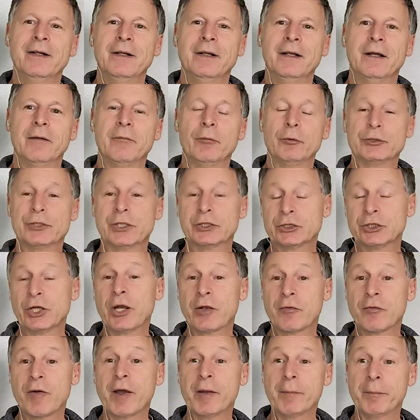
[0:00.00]
It was actually
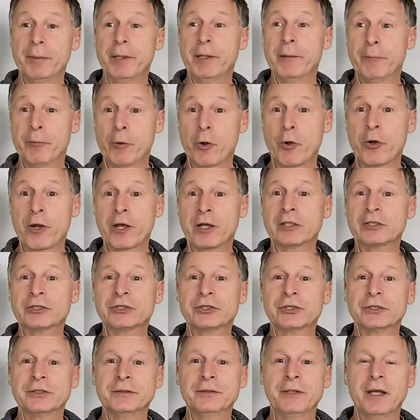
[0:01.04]
quite big
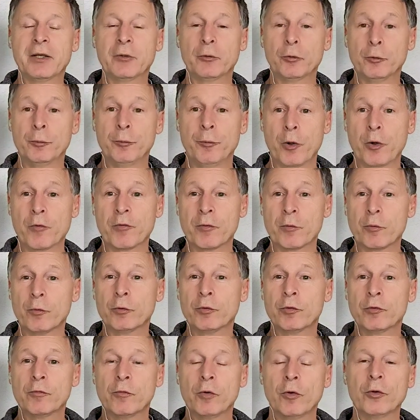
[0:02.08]
production and good
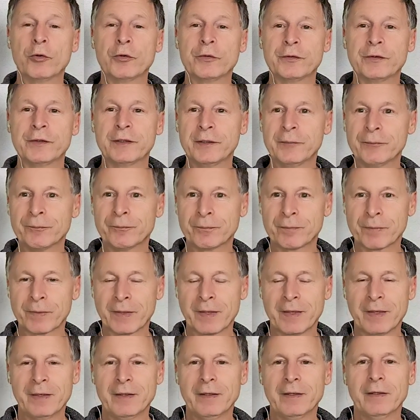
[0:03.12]
quality,
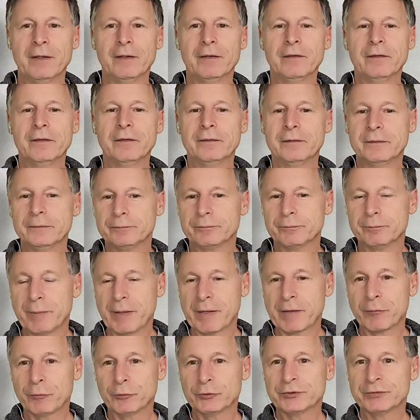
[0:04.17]

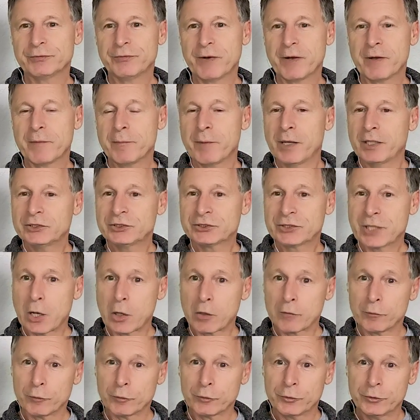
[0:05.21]
but it was very much kind
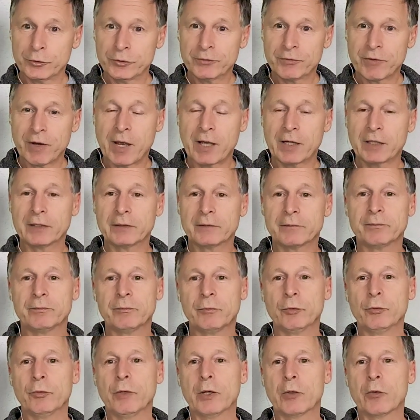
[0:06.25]
of what you try
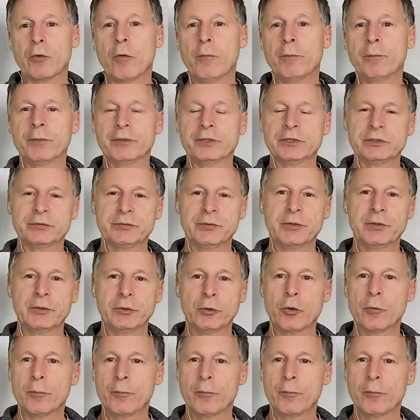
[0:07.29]
to accomplish with your